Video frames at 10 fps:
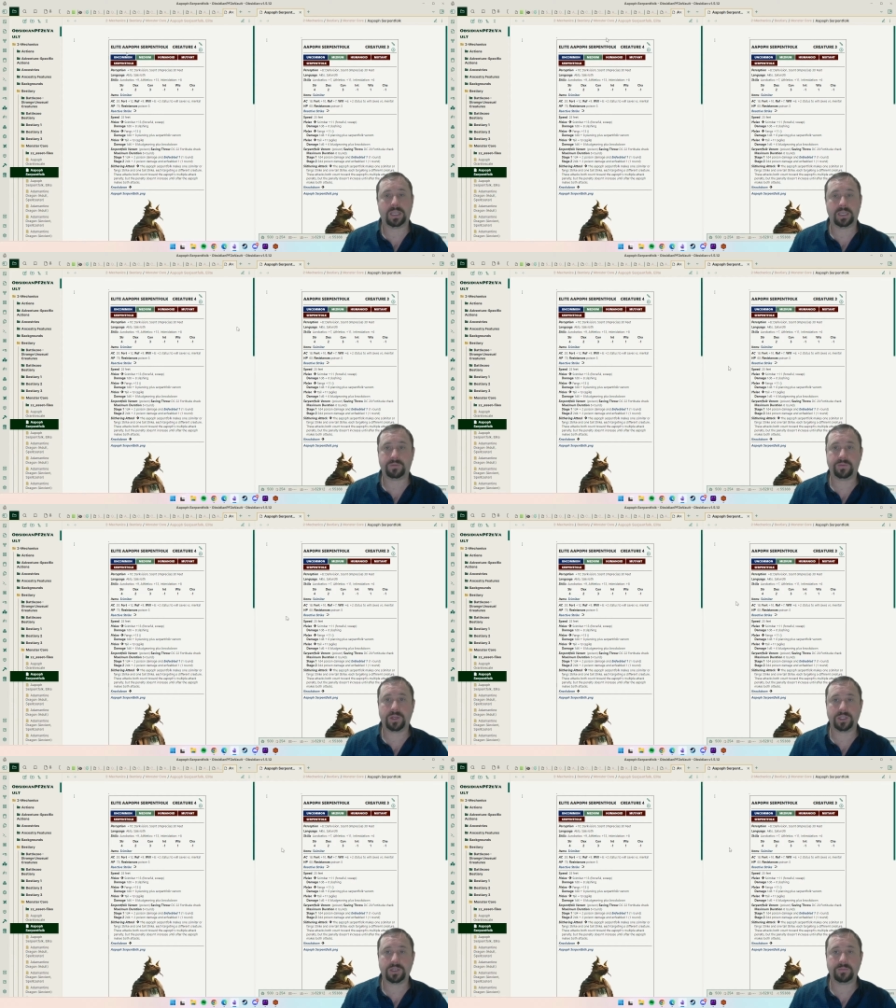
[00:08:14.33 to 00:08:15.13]
elite
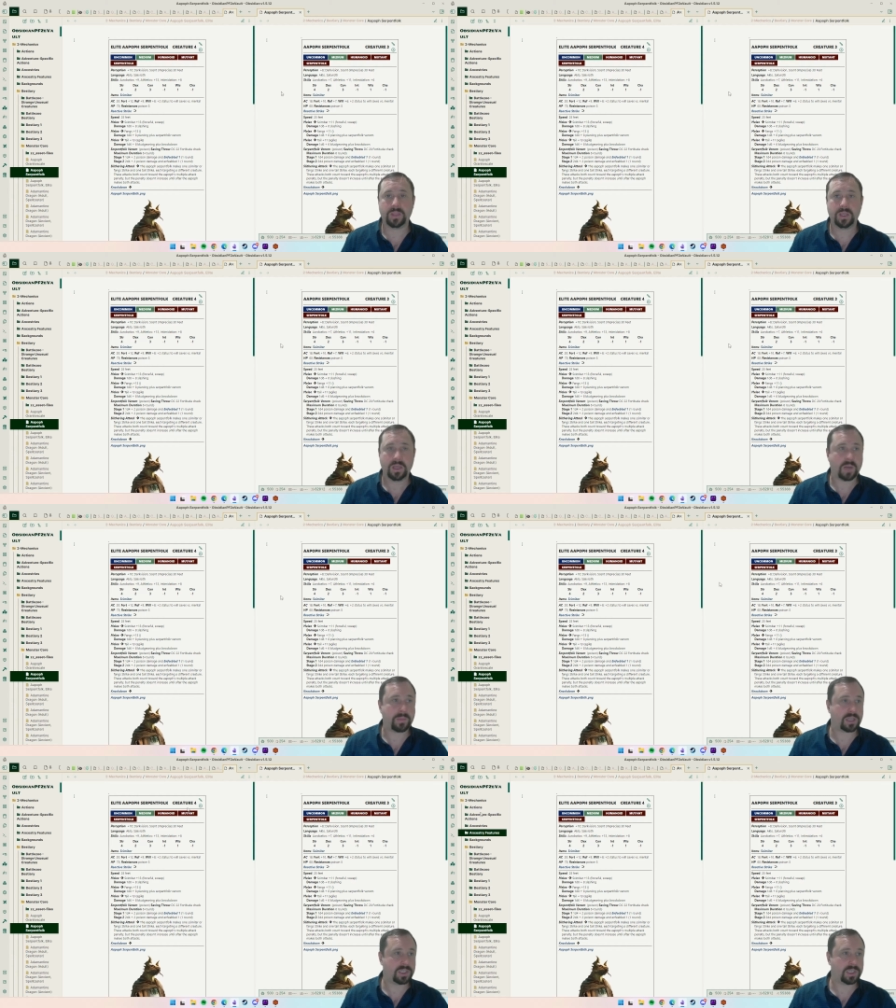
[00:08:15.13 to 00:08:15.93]
version.
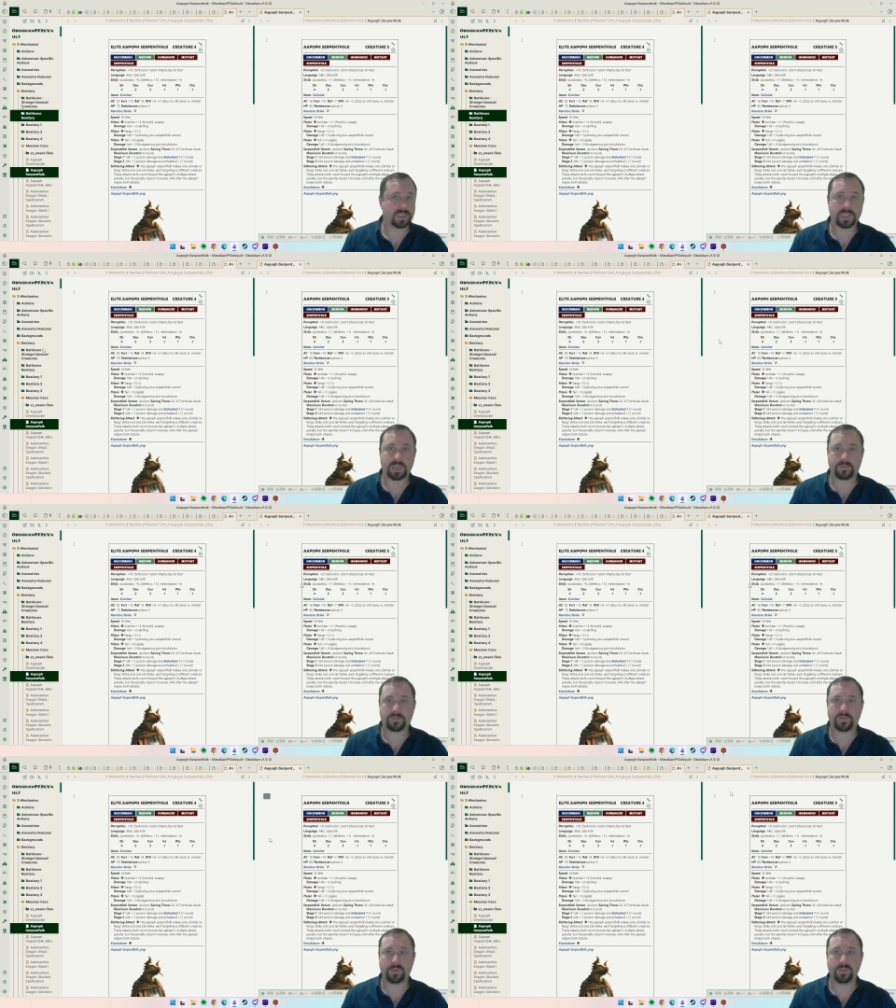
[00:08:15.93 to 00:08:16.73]
I'm actually just
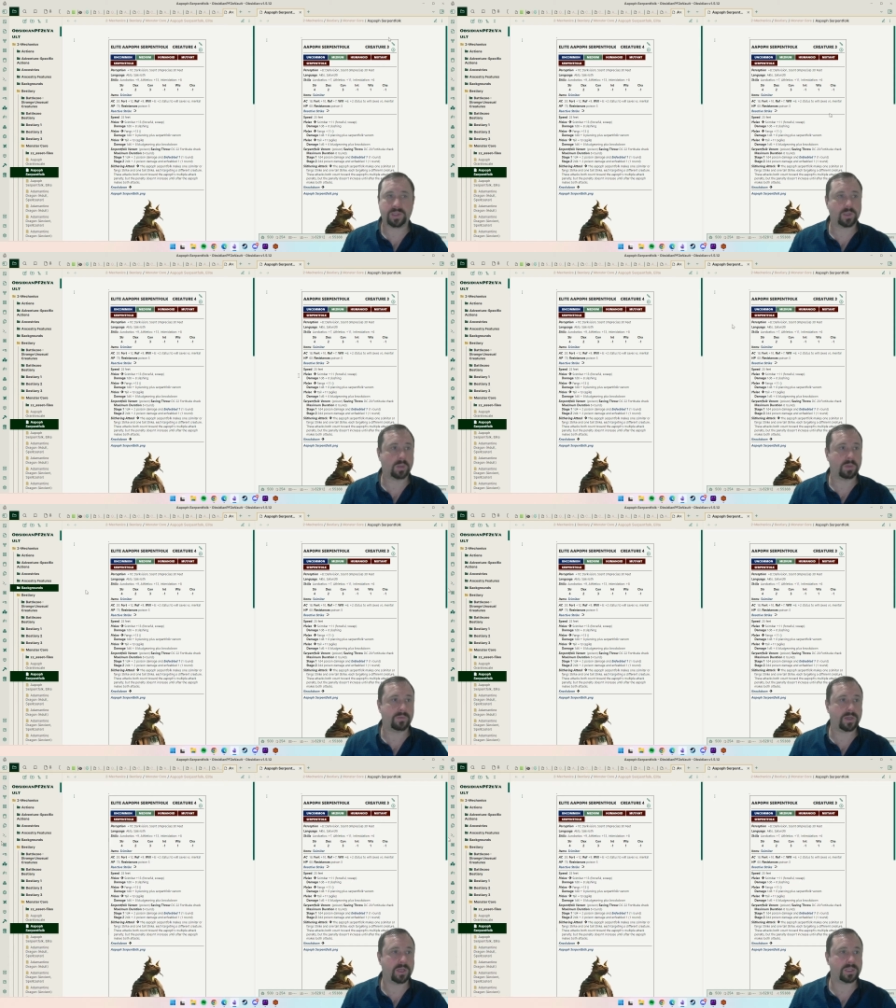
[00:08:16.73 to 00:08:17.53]
gonna, from this
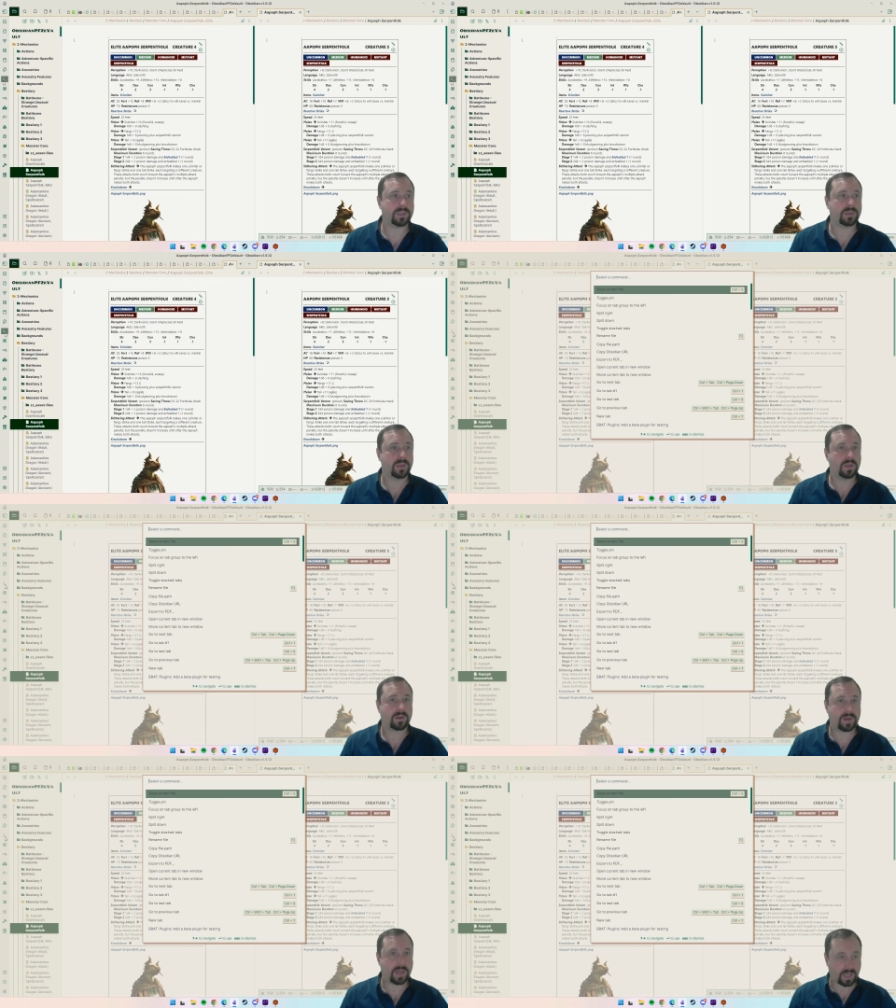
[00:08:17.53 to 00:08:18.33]
normal version,
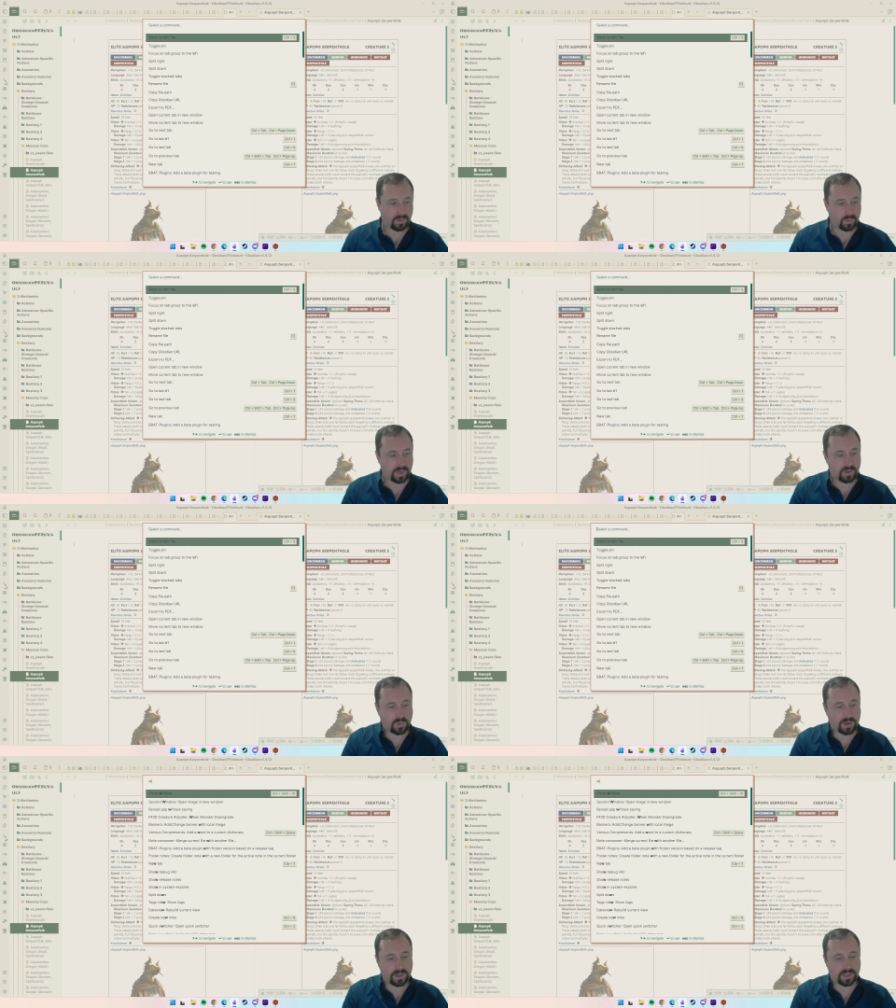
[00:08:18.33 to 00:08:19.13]
create a
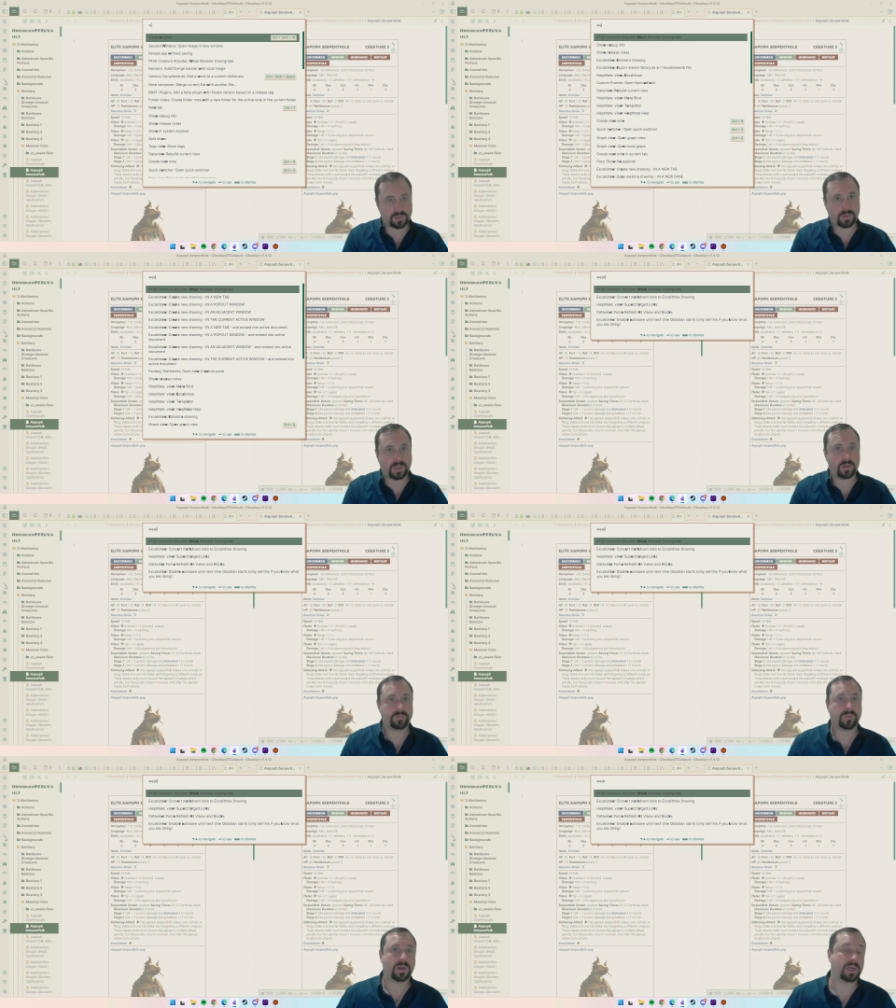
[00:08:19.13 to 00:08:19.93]
weak one as
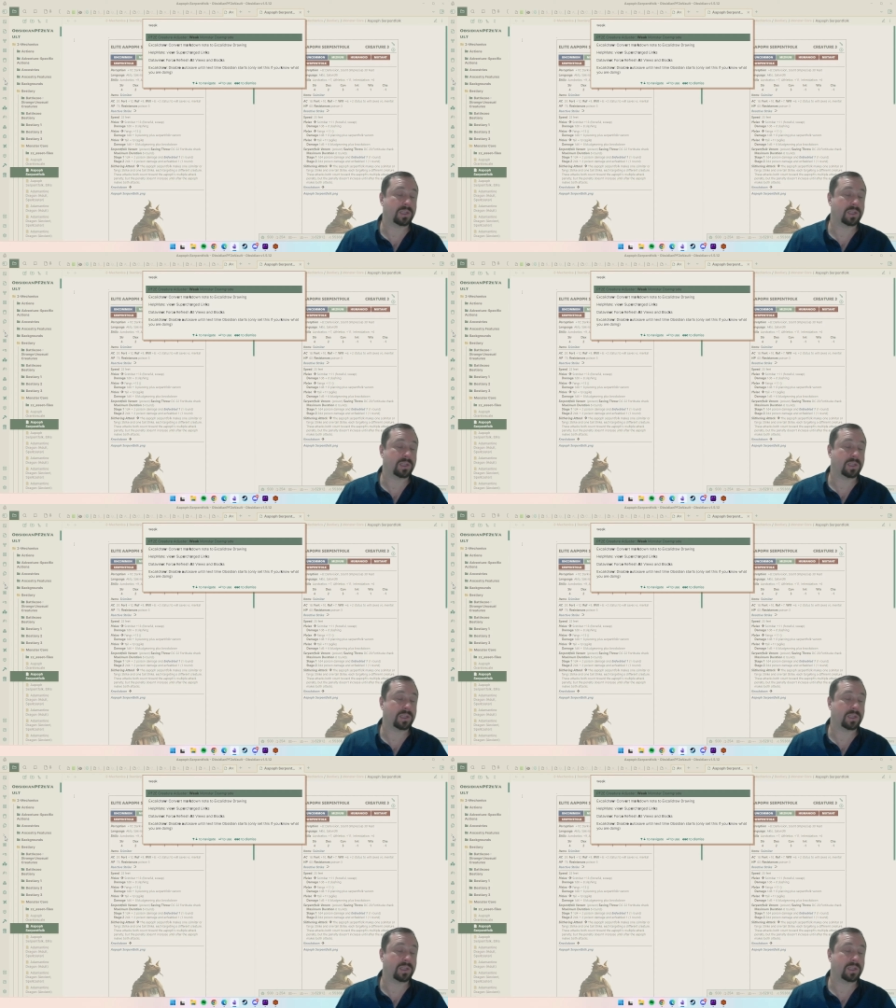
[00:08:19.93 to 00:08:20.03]
well.